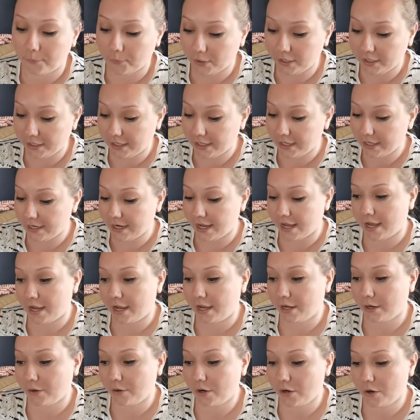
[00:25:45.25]
Brittany
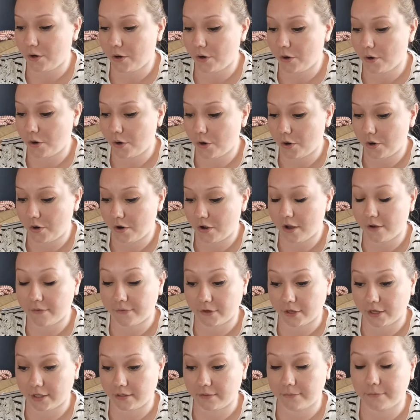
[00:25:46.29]
of
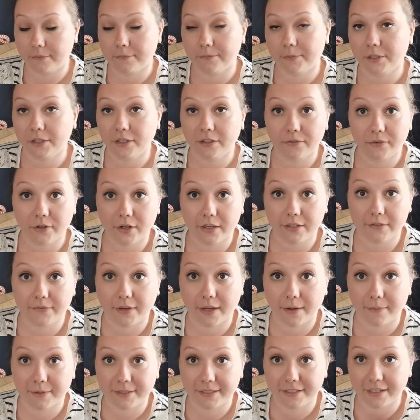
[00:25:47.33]
Crocus
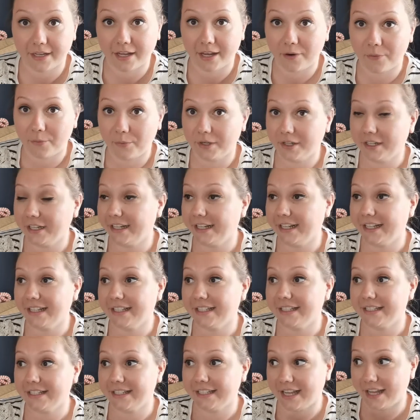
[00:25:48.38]
Fibers and I were knitting
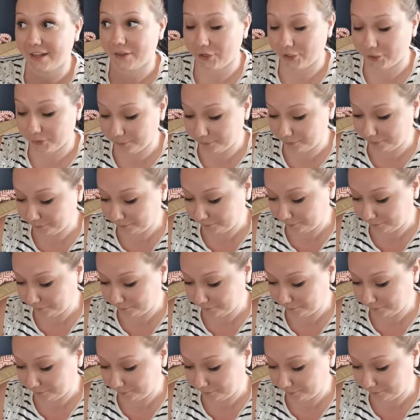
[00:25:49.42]
this together.